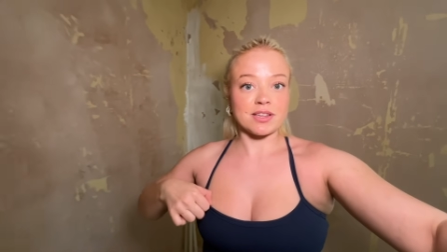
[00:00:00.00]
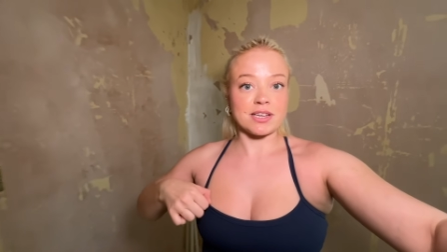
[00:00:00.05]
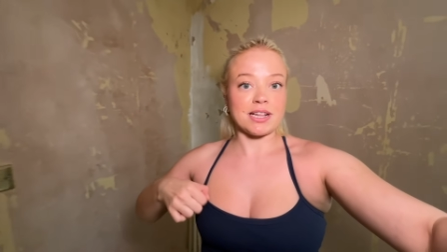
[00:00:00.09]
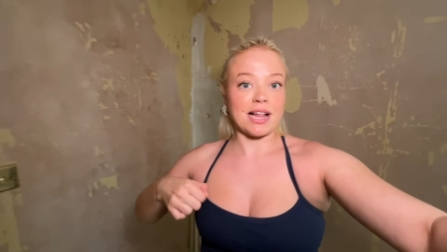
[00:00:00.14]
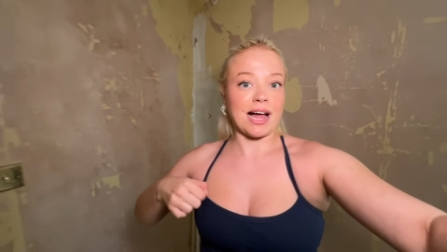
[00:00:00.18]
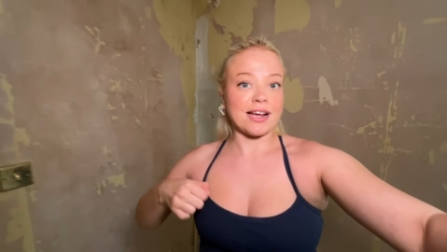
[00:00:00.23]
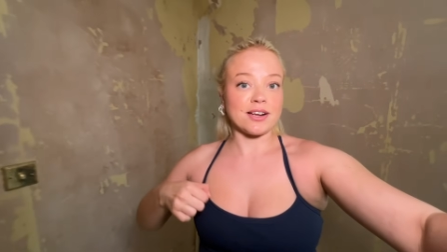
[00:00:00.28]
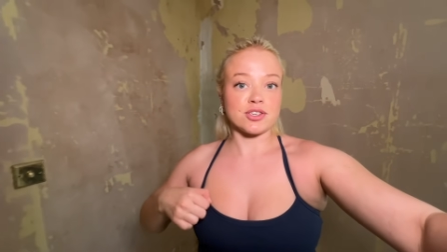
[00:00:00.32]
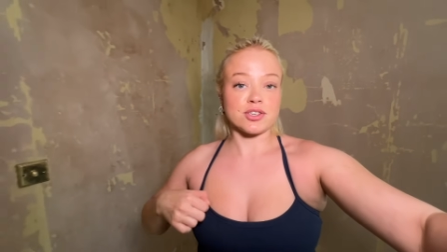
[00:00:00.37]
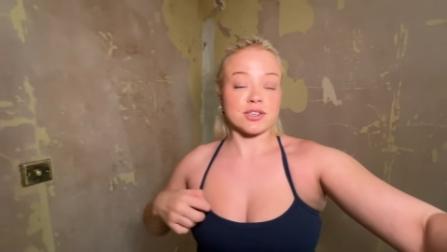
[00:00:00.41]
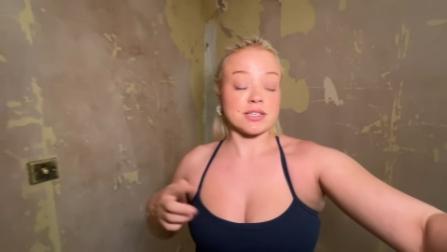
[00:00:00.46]

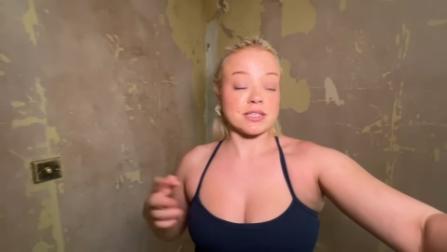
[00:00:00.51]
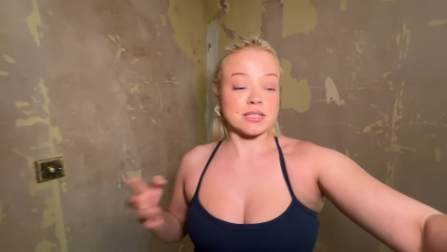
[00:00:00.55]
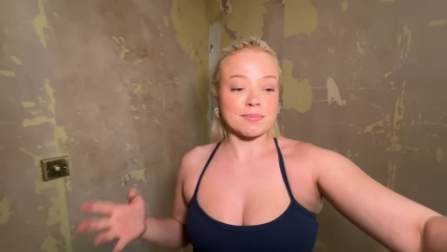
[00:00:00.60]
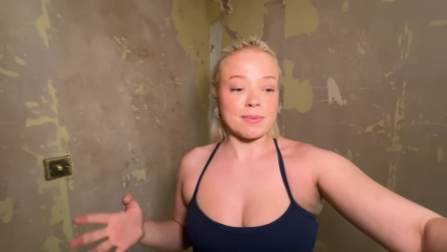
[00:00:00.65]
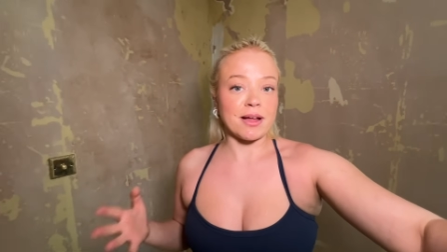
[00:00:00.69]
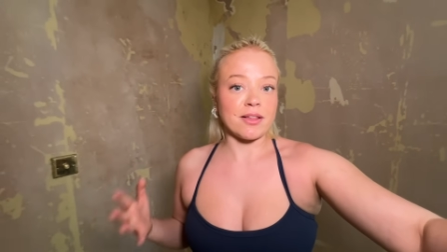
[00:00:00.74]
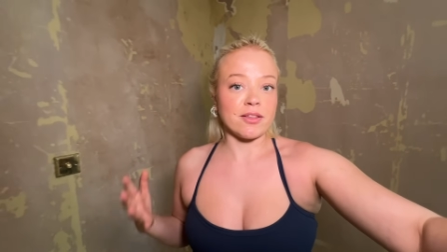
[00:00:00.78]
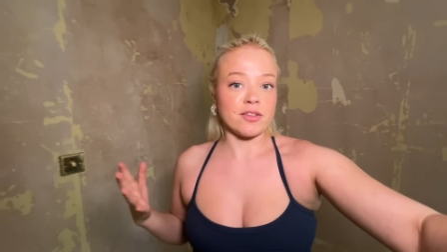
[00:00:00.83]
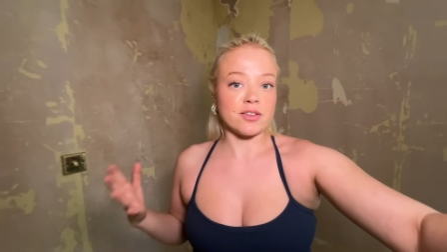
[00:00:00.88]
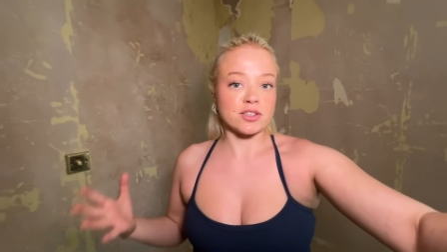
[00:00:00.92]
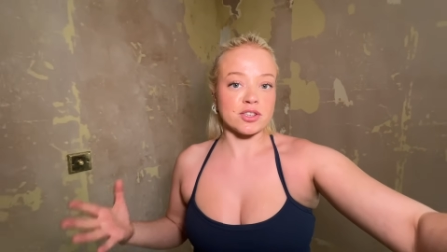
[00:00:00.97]
like doesn't
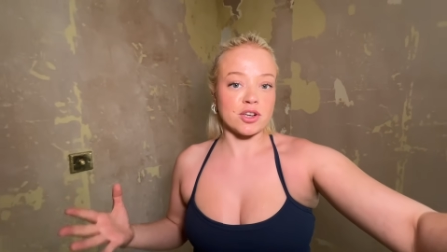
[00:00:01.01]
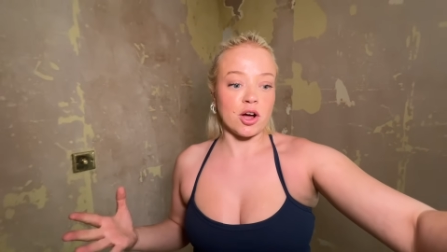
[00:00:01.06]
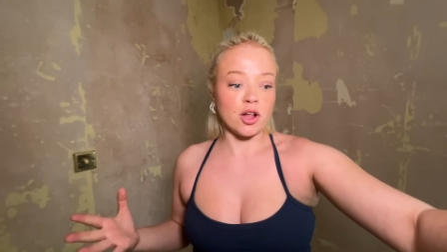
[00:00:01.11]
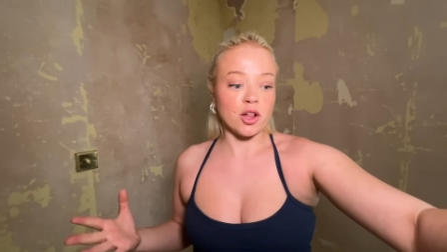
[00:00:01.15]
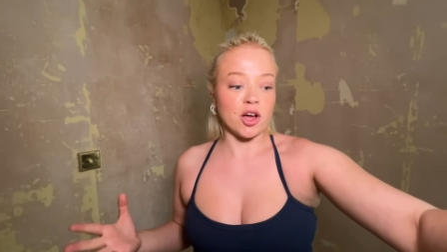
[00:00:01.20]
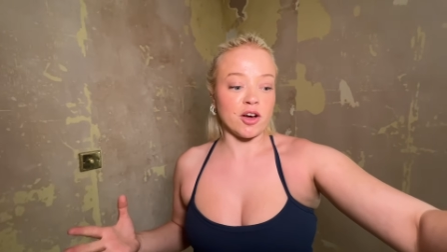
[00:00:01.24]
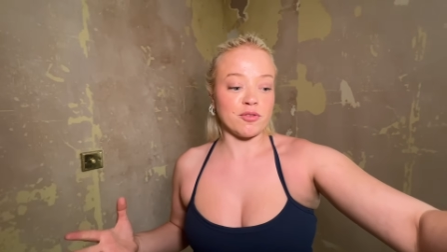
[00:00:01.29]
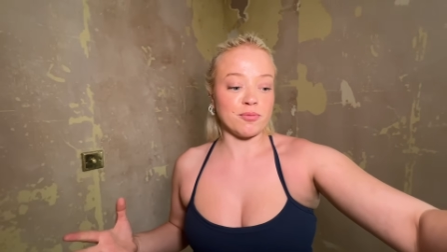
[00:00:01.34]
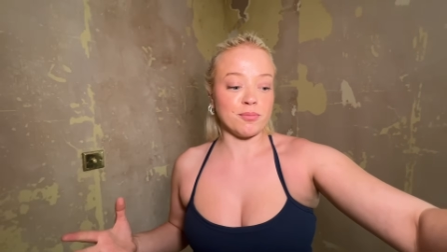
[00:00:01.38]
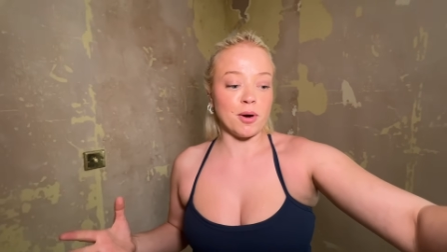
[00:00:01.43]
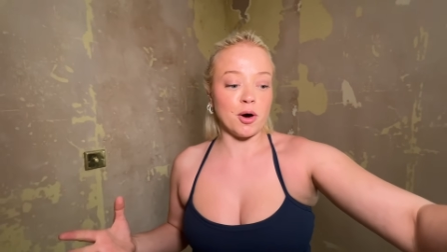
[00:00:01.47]
smell and there's not a
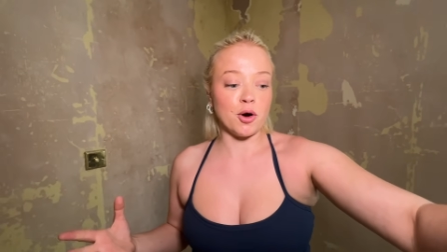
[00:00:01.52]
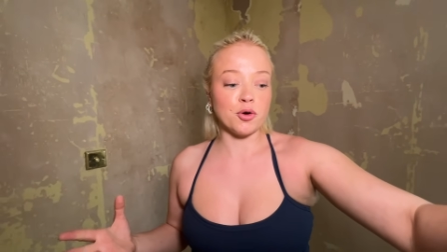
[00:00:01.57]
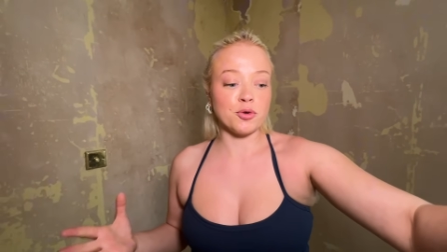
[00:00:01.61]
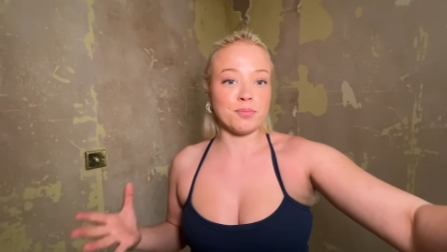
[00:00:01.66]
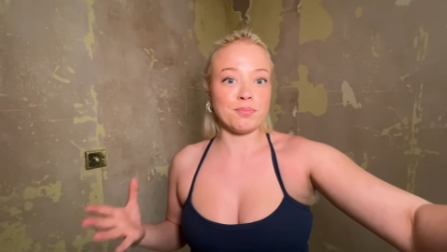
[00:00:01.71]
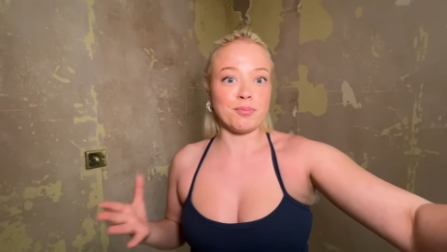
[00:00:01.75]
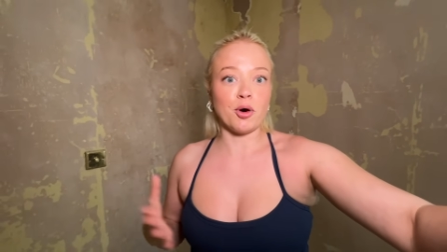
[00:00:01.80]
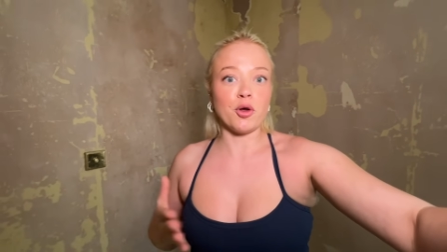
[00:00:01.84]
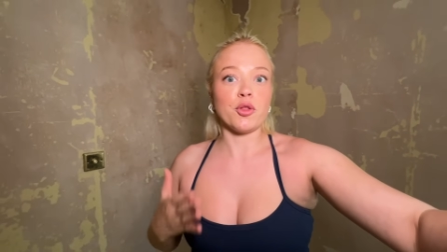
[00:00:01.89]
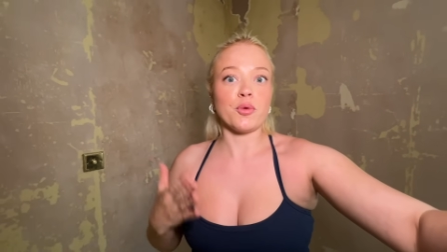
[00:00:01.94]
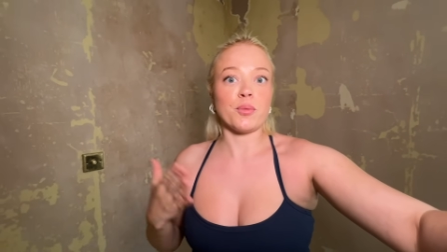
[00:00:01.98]
lot of mold,
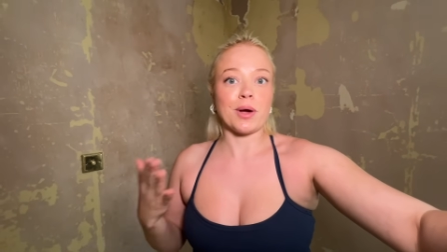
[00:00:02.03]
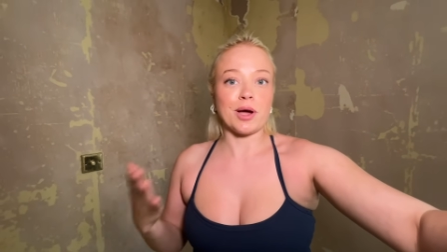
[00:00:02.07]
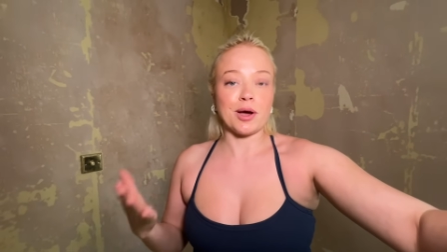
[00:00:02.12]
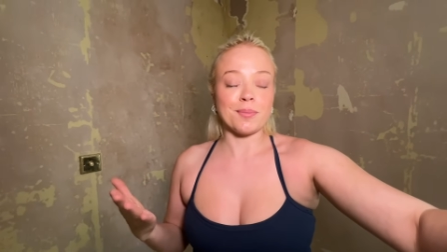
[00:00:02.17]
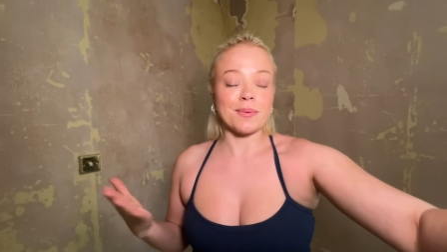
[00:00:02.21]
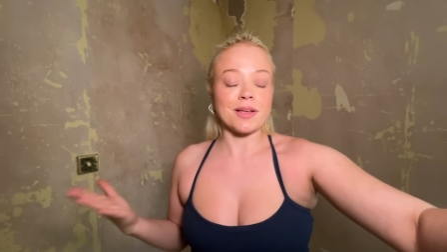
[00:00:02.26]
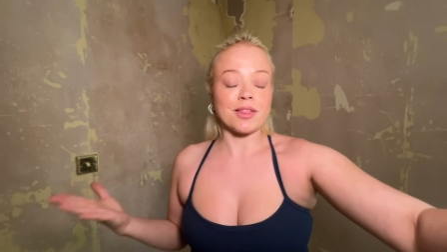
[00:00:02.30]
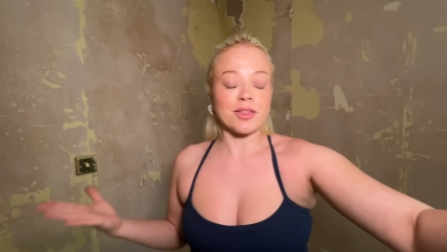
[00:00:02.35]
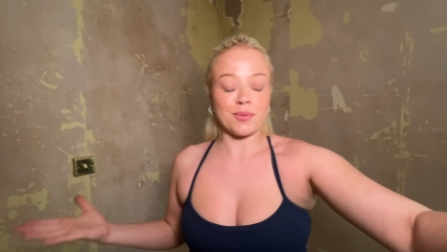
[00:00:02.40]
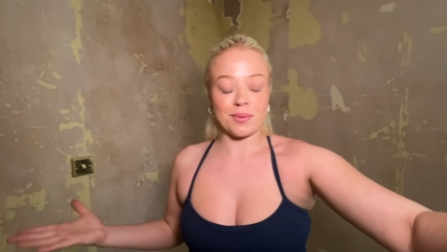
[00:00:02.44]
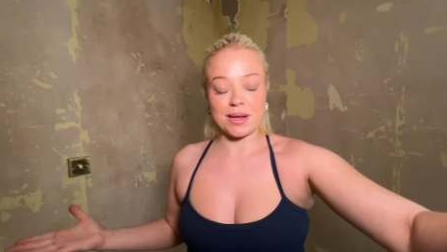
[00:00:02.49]
but there will be
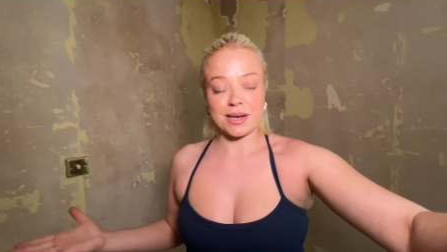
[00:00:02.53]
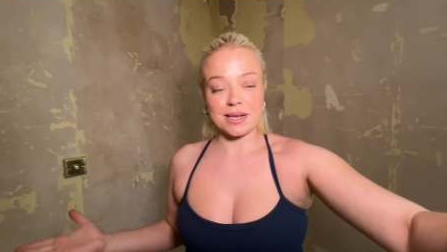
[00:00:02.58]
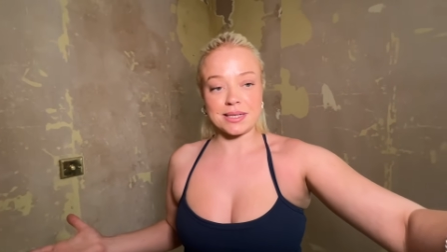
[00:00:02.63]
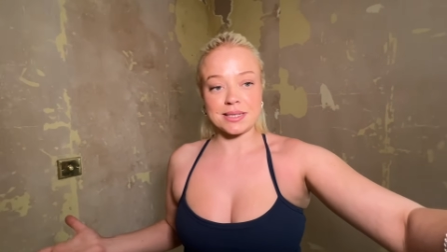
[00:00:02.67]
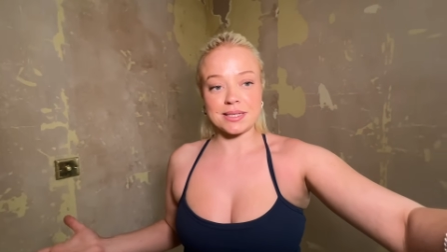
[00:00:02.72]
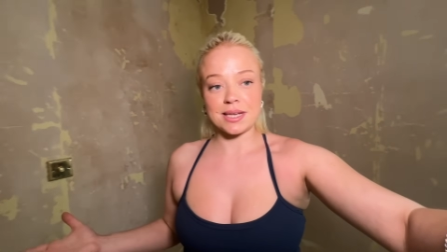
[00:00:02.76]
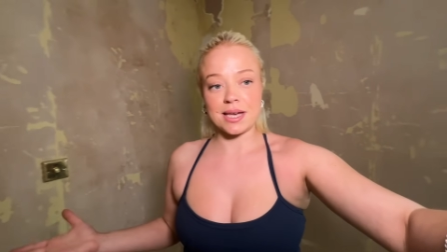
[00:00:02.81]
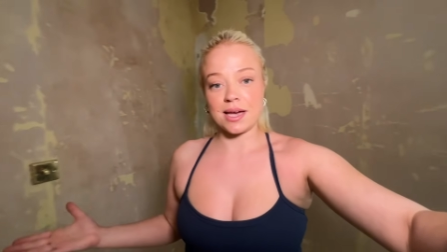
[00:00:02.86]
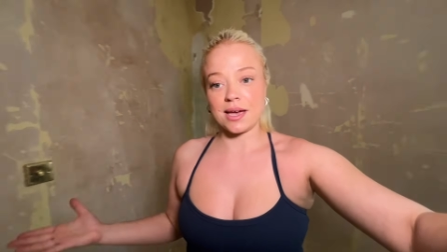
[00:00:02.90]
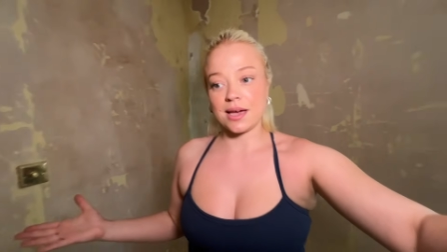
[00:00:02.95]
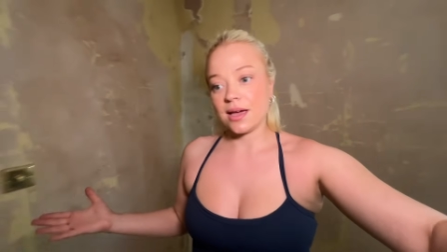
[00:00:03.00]
in the
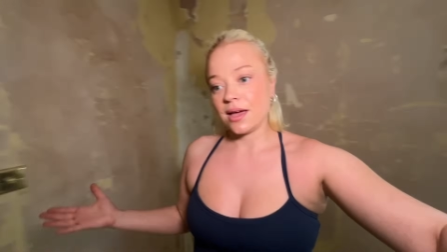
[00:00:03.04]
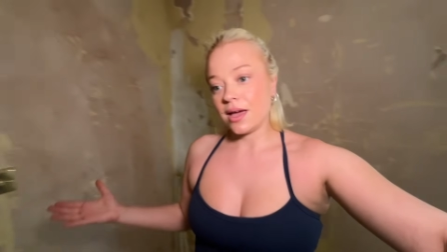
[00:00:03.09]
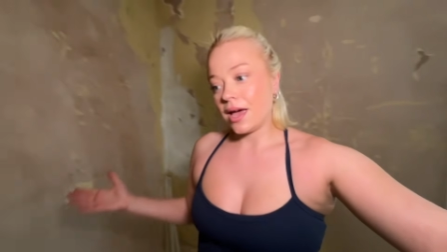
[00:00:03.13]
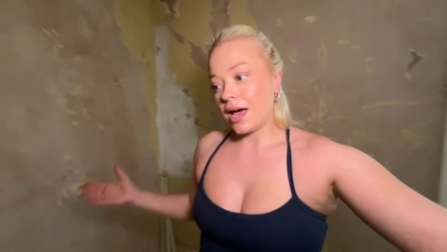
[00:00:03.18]
winter.